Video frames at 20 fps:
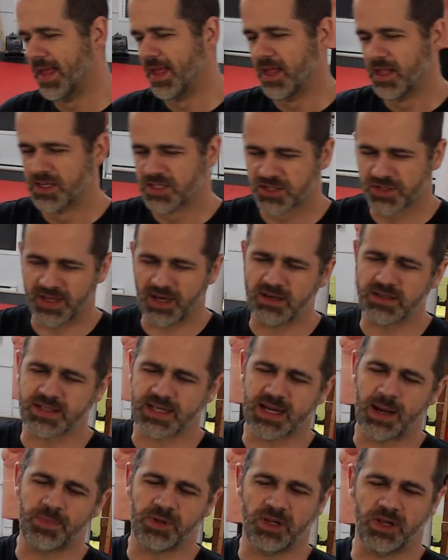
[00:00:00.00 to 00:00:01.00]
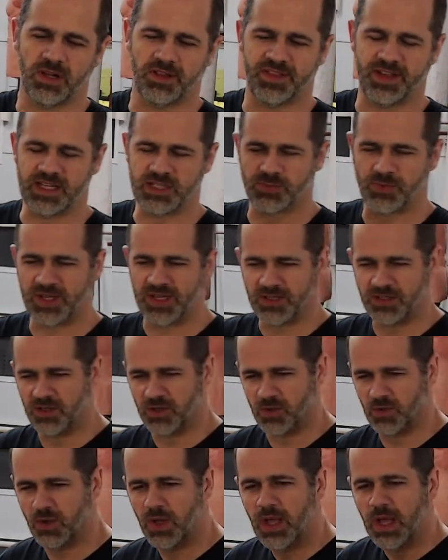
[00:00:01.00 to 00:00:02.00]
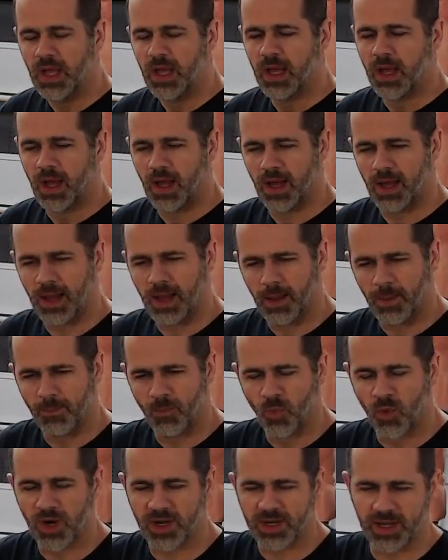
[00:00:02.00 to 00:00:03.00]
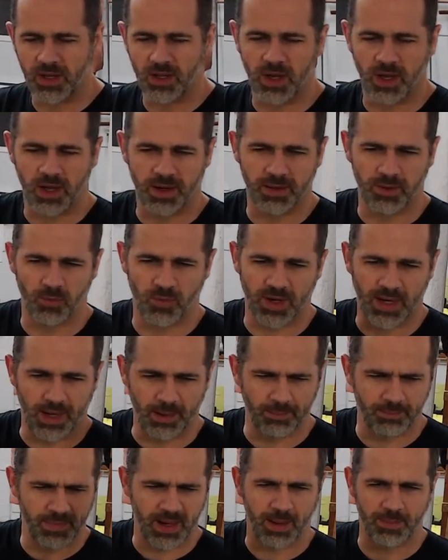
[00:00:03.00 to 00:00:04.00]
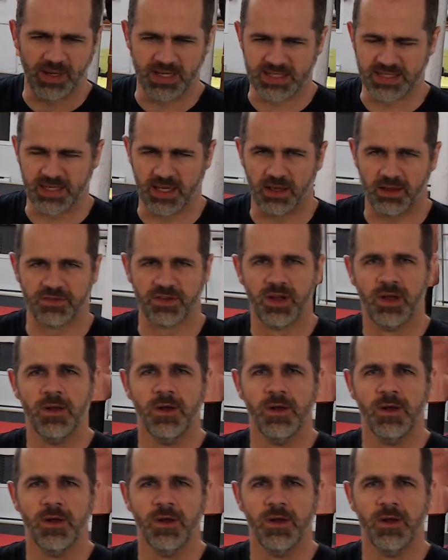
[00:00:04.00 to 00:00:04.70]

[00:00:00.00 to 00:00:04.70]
So there's a couple little things we can do working on when I'm by myself.